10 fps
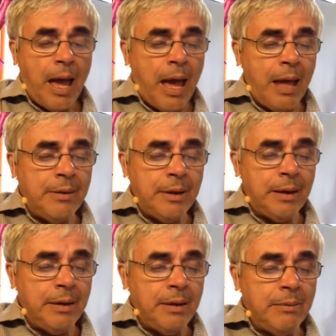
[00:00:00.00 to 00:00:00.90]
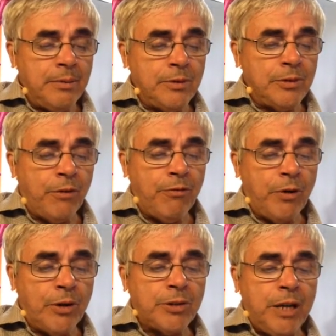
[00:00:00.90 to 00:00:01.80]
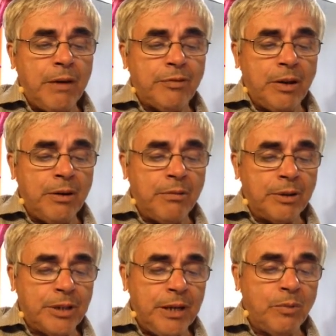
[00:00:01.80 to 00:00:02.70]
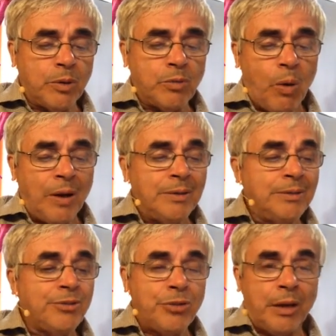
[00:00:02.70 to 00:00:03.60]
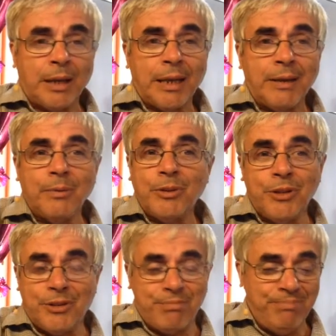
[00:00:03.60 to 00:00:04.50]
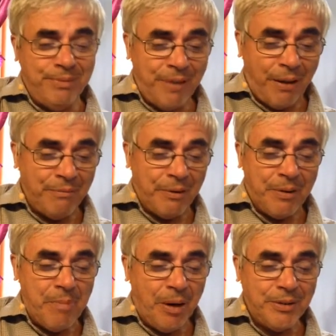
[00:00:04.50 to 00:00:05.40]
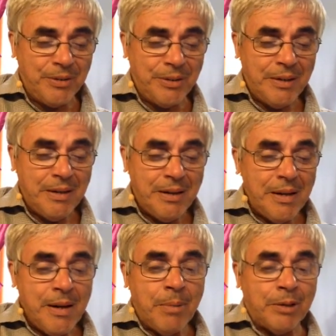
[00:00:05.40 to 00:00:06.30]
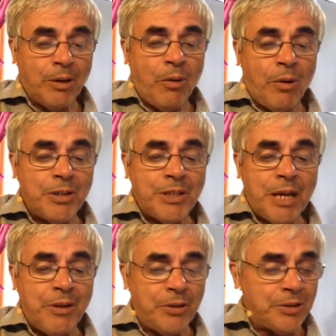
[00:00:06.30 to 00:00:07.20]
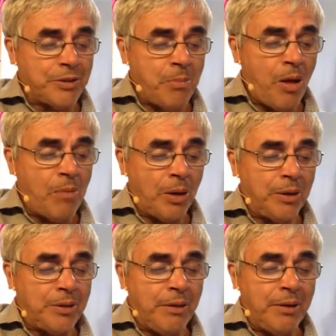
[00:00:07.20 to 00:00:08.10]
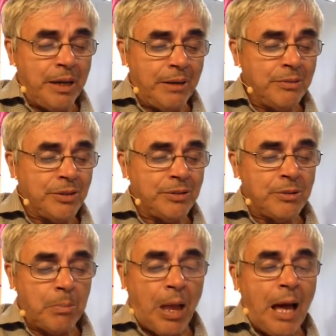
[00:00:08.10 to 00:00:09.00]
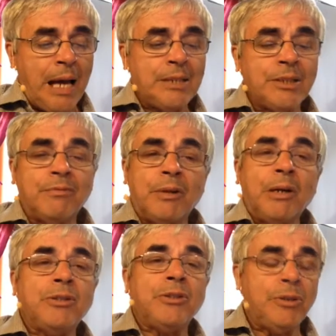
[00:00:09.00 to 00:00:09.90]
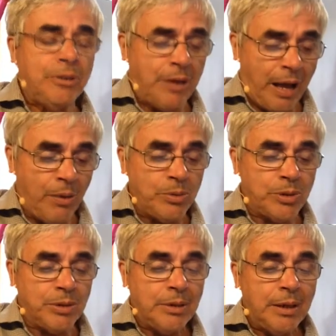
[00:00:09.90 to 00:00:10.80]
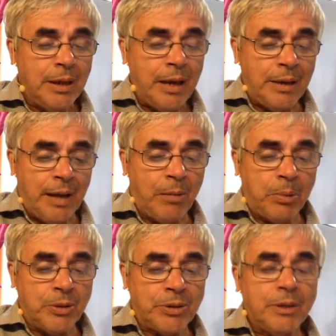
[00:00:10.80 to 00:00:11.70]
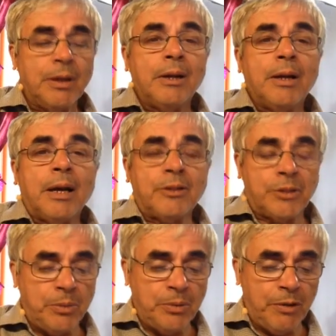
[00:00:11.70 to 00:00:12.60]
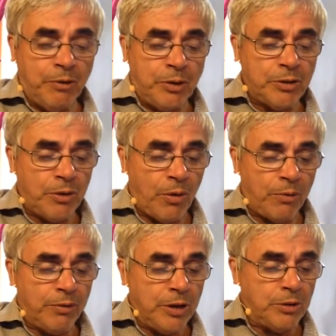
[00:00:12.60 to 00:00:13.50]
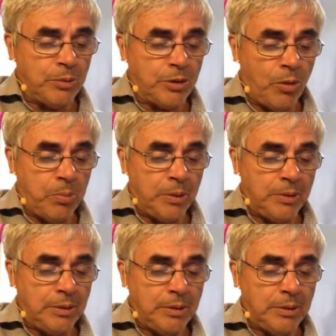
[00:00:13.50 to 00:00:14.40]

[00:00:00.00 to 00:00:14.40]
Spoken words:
And the first gift that he received was 1 shilling, which is not very much. But the Lord sent other small monetary gifts, supplies and furniture and house and helpers, and soon the first orphanage was opened.